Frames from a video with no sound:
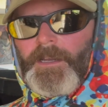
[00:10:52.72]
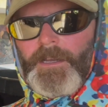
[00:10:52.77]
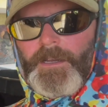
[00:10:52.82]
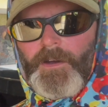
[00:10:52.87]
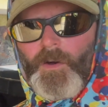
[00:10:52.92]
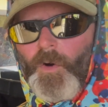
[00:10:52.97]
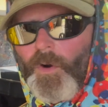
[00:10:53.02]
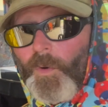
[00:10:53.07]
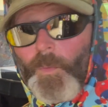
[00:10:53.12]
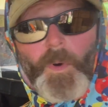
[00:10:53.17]

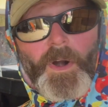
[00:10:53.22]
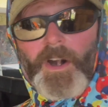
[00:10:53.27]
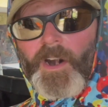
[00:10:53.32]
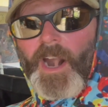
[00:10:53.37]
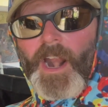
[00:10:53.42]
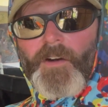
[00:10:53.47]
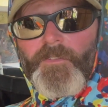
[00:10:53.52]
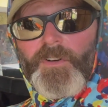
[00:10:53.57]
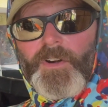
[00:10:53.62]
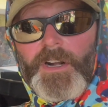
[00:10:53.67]
or
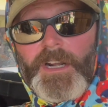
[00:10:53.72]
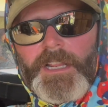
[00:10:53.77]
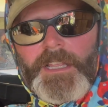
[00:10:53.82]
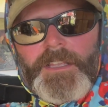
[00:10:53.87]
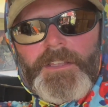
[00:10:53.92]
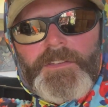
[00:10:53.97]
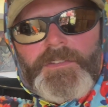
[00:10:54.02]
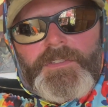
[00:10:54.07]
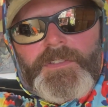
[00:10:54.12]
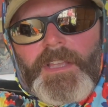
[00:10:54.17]
wherever it
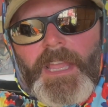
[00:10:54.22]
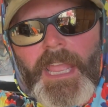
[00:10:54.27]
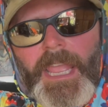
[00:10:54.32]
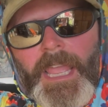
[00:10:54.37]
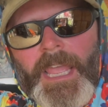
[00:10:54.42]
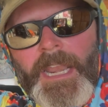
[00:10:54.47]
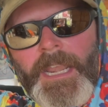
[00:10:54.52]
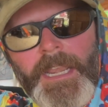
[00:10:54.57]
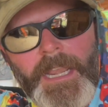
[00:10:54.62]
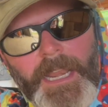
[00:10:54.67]
is,
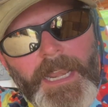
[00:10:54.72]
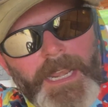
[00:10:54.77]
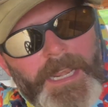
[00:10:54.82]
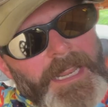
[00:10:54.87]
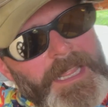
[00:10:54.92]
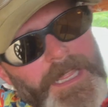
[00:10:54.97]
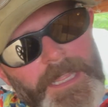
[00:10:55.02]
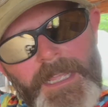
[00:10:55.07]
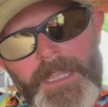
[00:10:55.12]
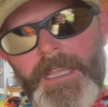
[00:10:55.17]

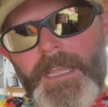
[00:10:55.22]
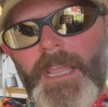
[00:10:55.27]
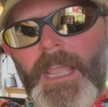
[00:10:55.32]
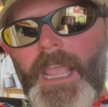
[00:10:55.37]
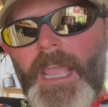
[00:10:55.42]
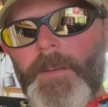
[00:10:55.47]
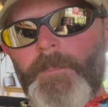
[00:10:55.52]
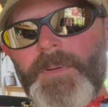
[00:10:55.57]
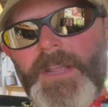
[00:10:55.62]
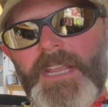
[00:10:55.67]

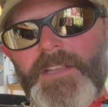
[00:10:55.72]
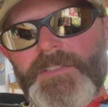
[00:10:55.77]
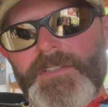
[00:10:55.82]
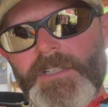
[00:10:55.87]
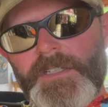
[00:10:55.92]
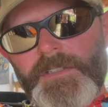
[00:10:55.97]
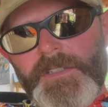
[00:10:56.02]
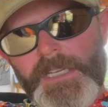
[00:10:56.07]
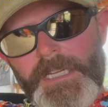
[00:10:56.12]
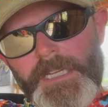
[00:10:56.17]
and
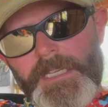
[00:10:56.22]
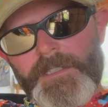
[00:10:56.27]
basically